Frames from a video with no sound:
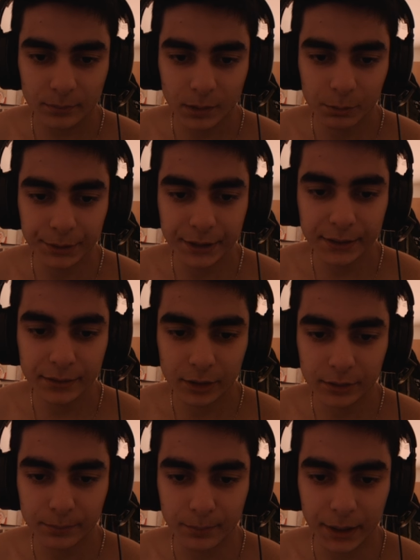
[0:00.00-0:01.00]
We did
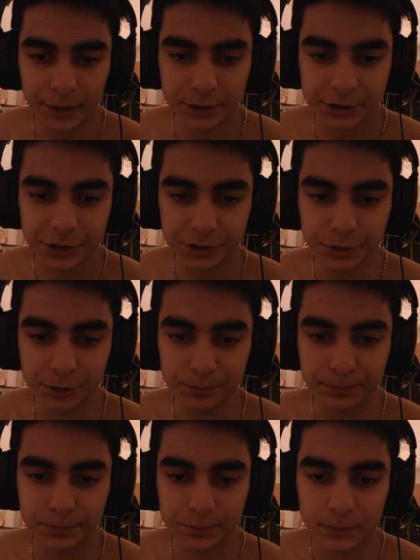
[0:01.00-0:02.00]
not manage to
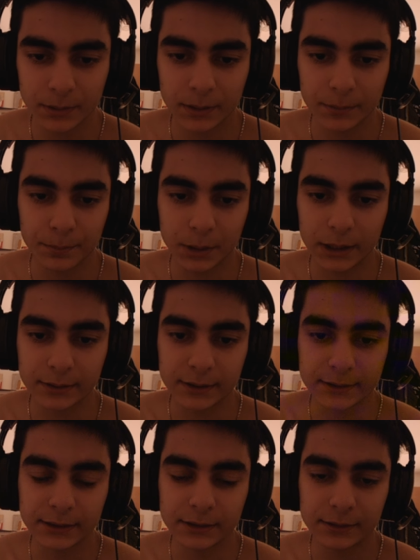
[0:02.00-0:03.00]
break
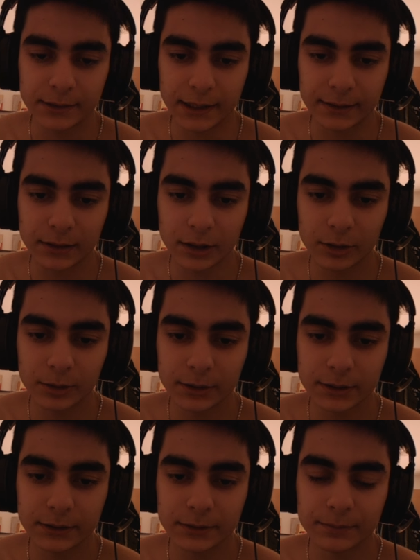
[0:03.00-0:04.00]
that low.
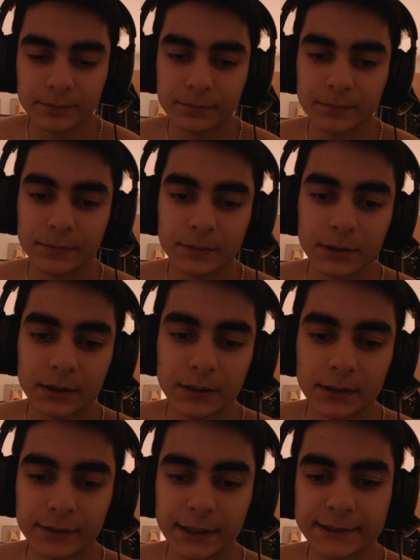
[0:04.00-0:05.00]

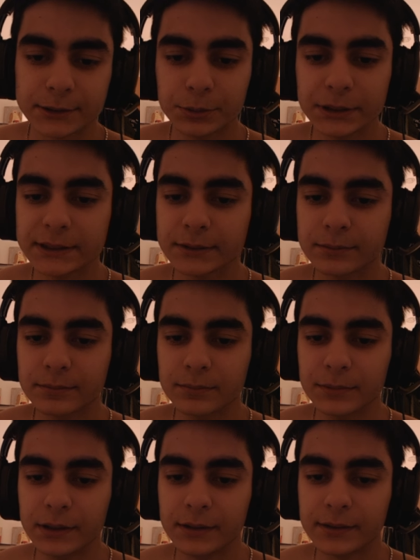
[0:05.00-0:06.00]
That's the reason
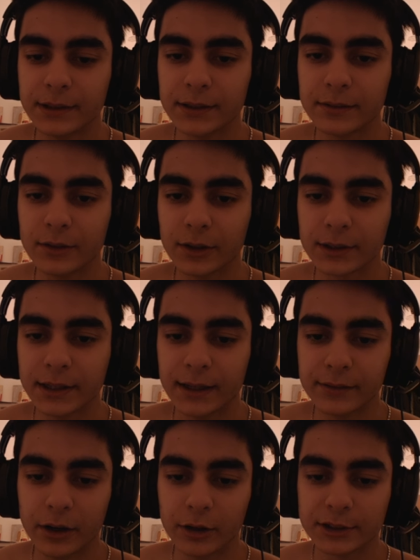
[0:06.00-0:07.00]
we did not
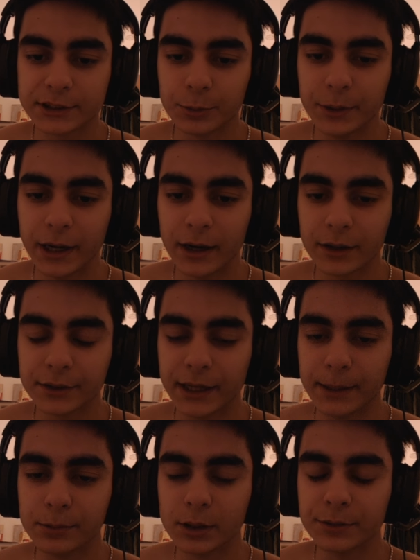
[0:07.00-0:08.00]
get our 3-hour
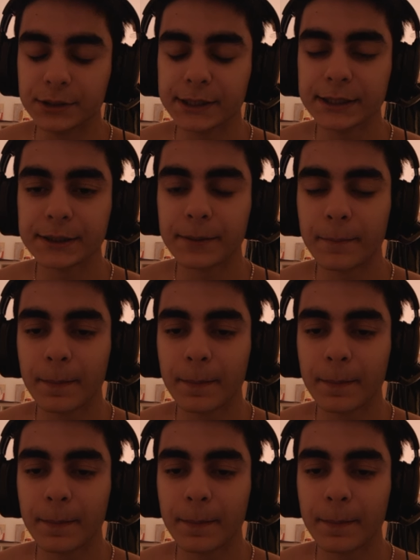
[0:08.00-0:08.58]
take profit hit.